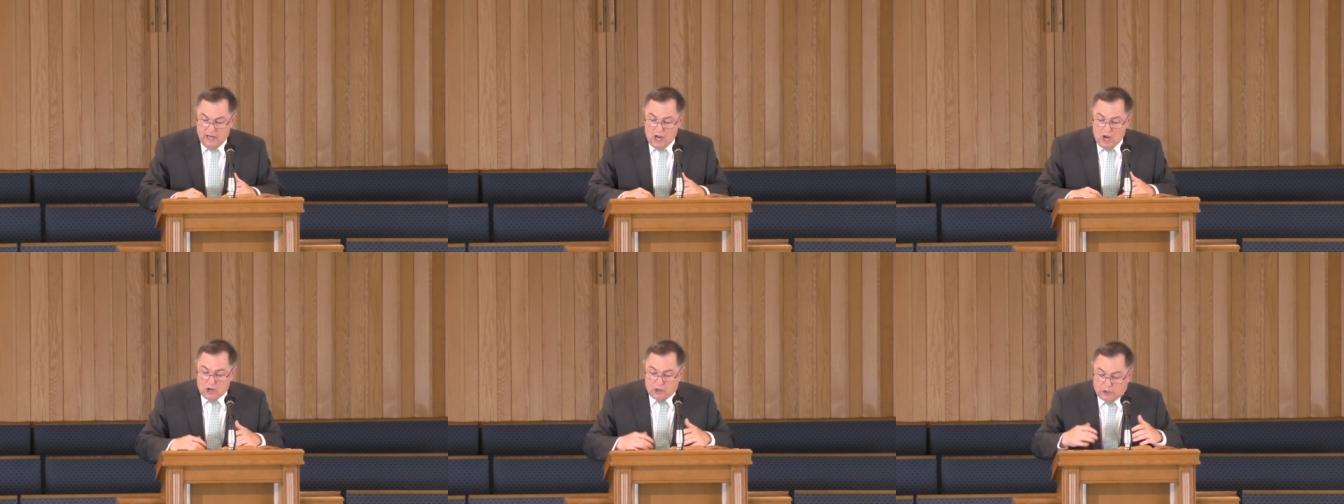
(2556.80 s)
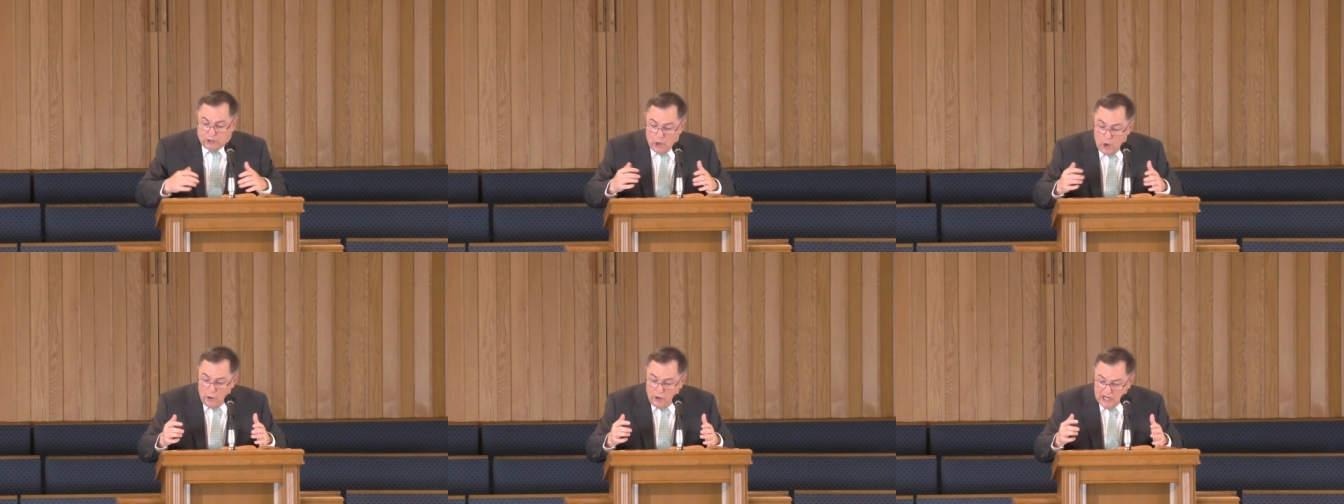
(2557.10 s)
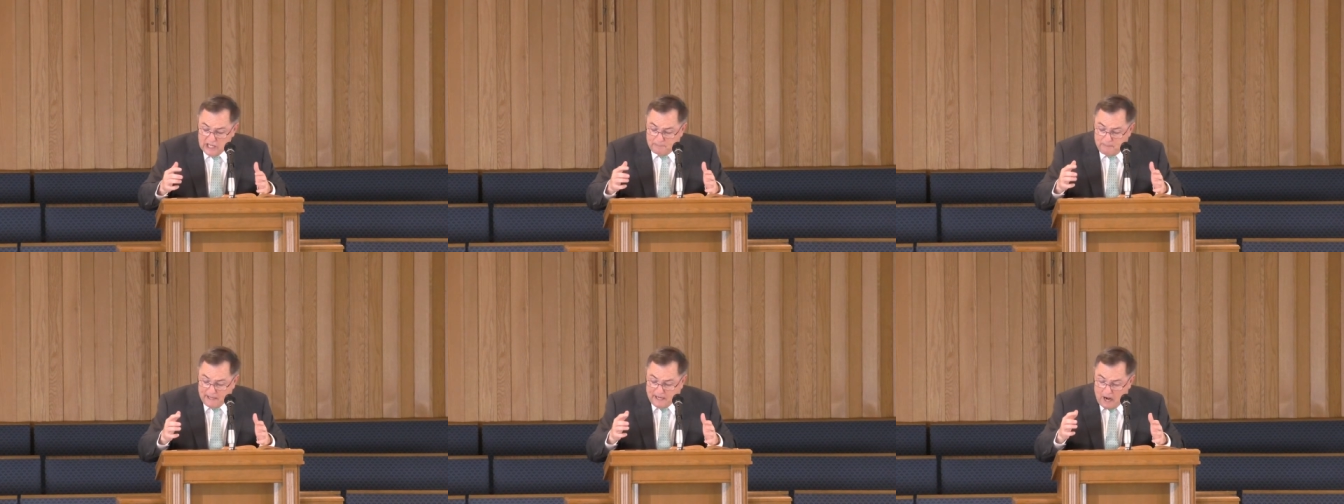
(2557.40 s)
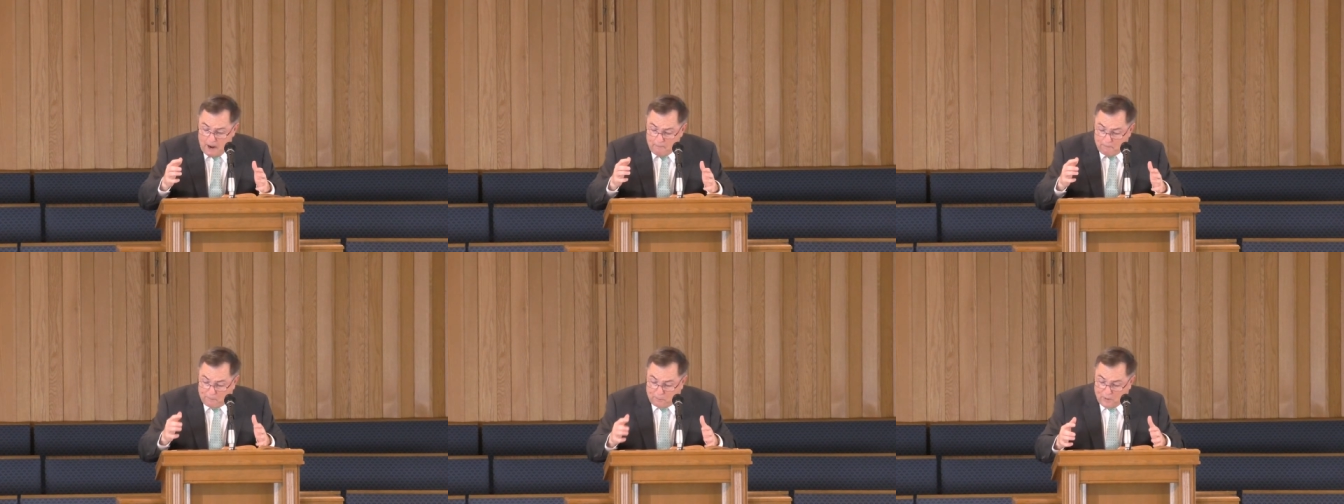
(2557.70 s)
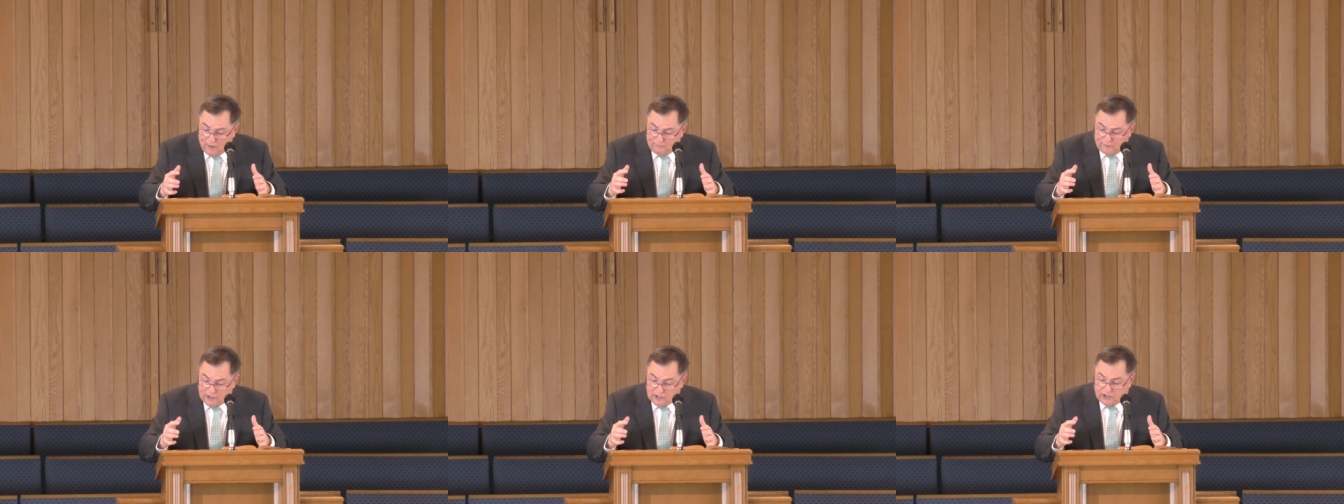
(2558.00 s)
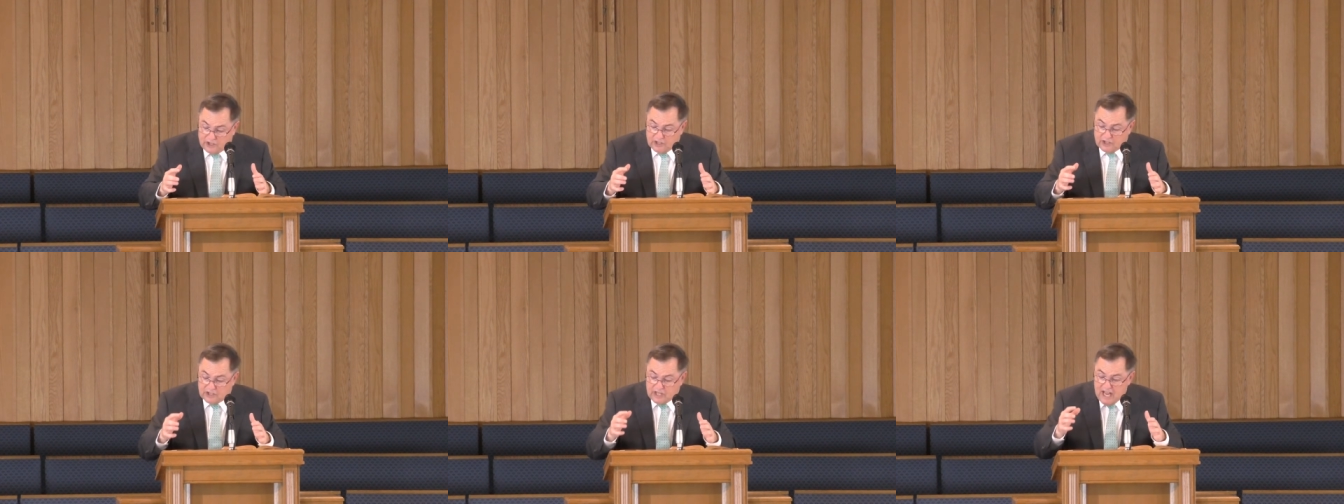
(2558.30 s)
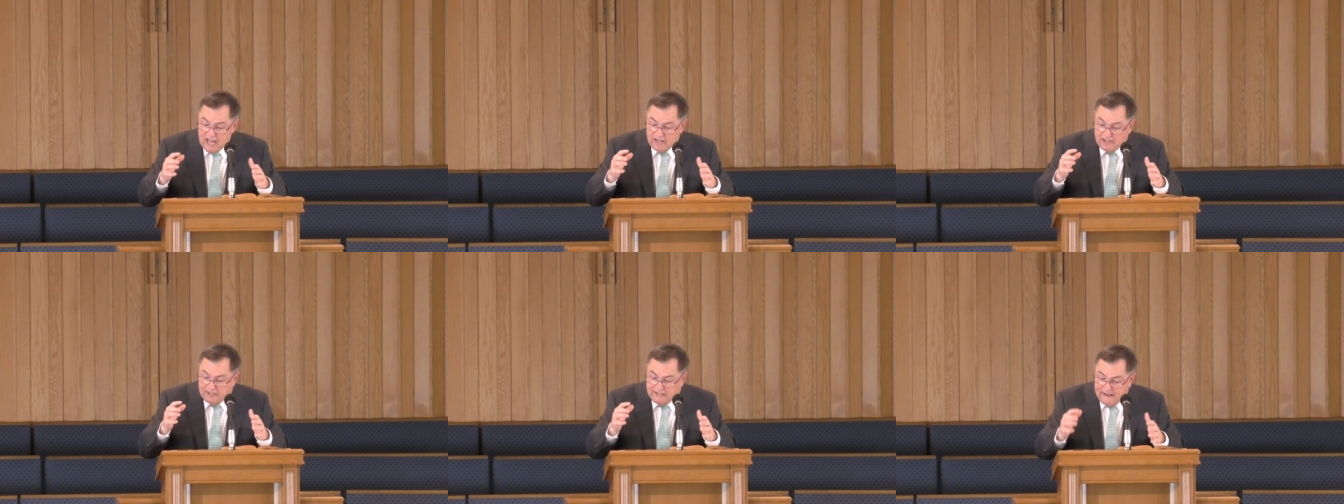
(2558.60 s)
Duties become privileges,
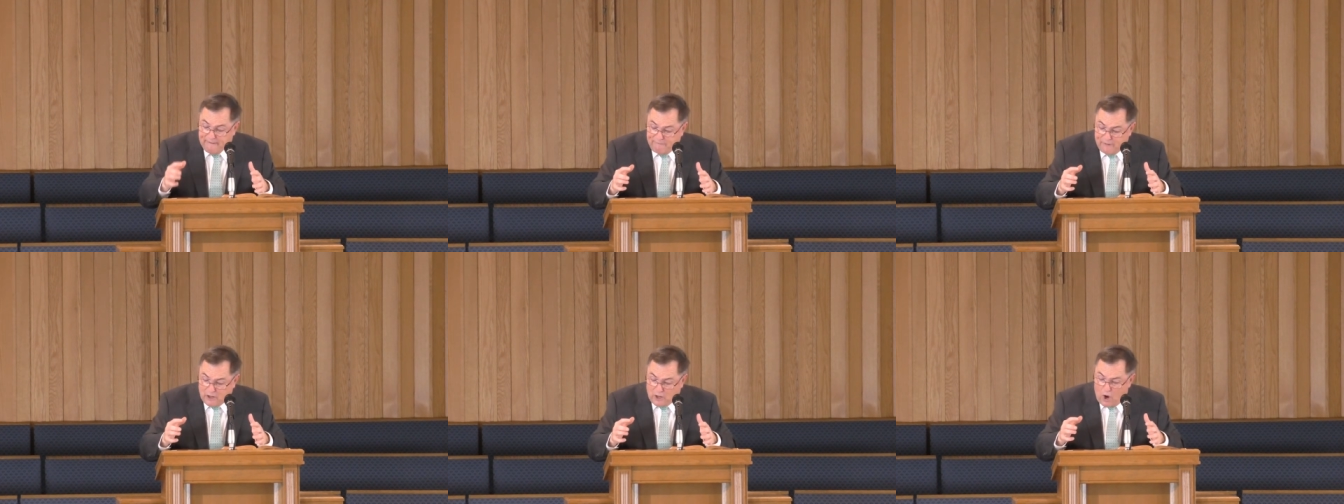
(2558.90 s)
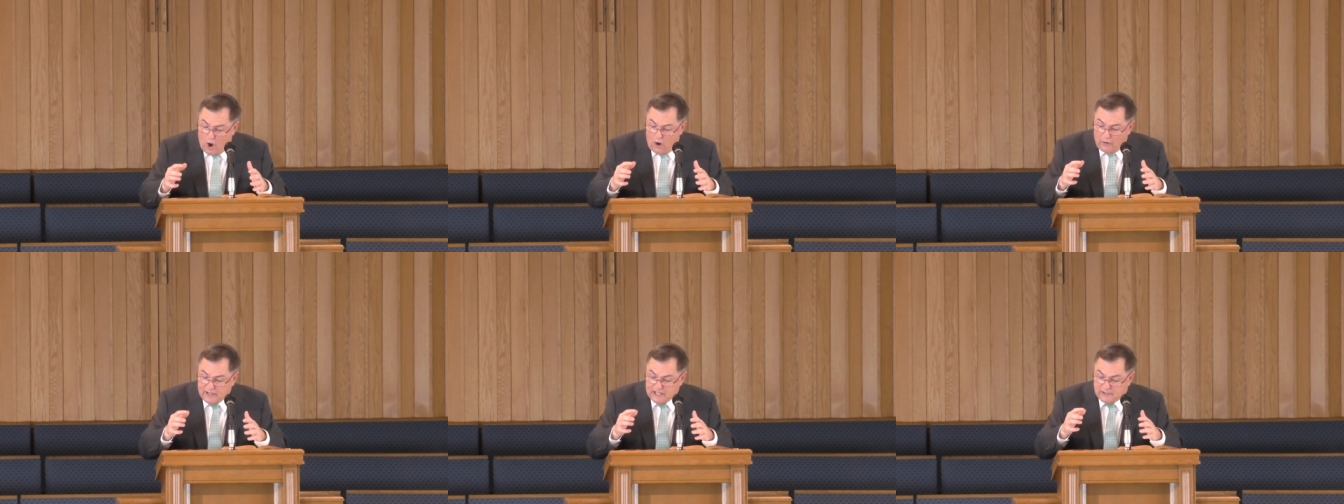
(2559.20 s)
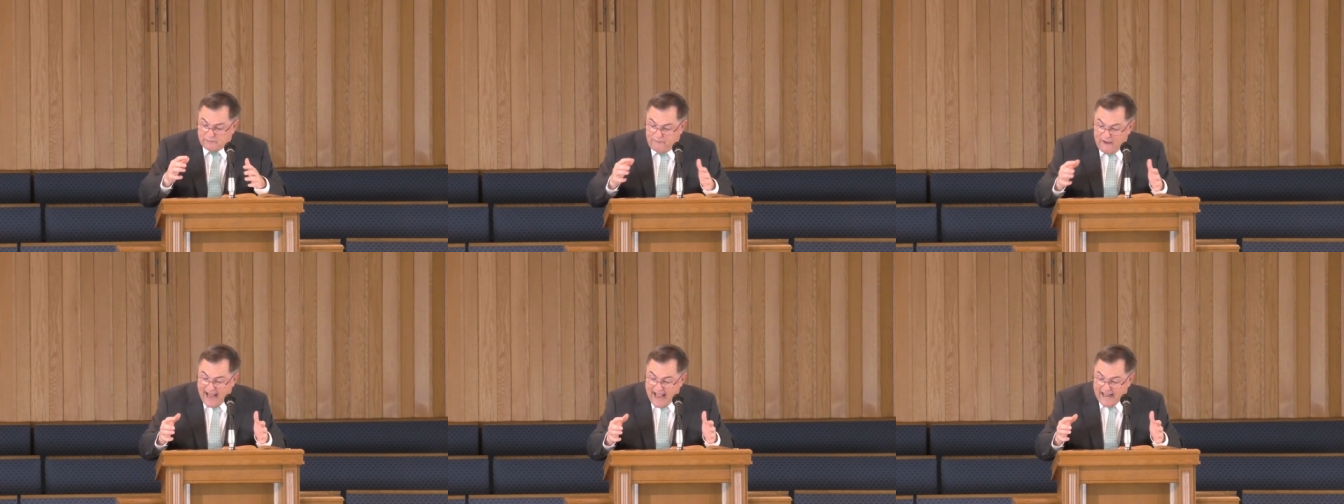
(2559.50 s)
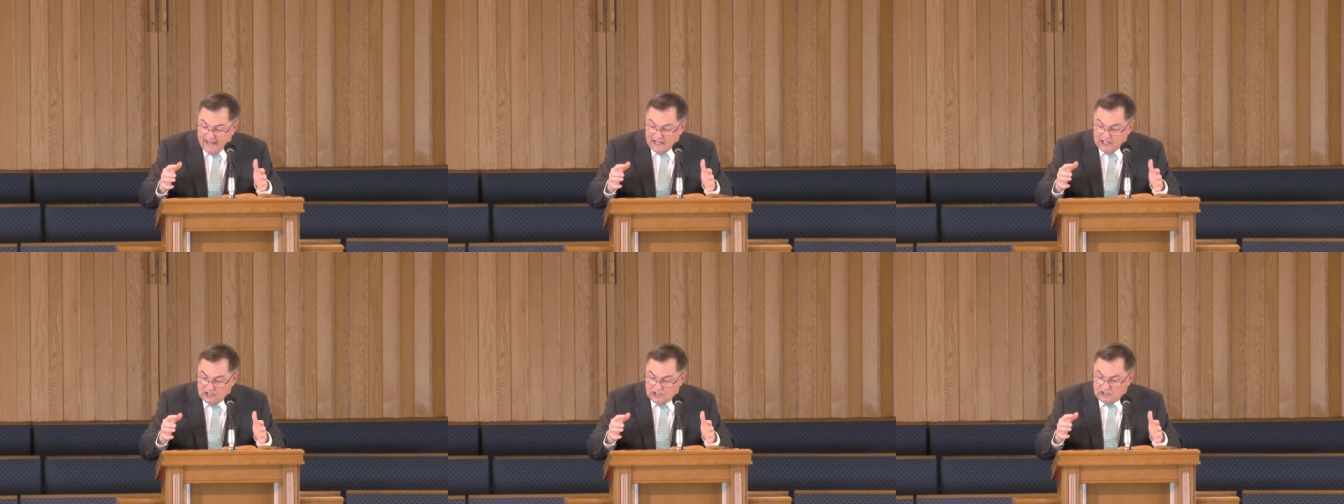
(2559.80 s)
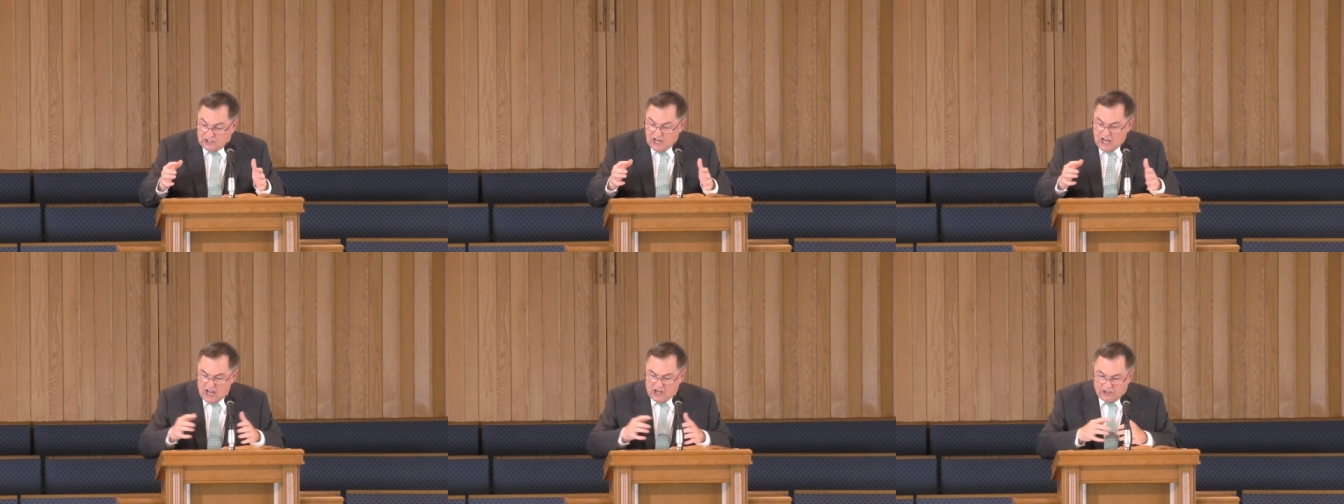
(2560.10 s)
difficulties vanish,